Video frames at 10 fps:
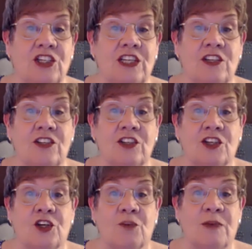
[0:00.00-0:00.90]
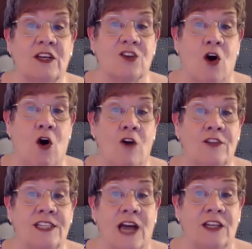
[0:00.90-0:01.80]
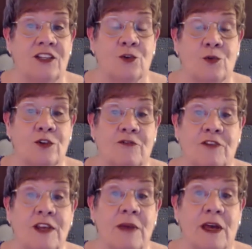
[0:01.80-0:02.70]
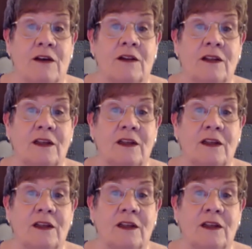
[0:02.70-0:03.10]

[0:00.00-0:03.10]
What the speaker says: is secure because all the dinosaurs are female.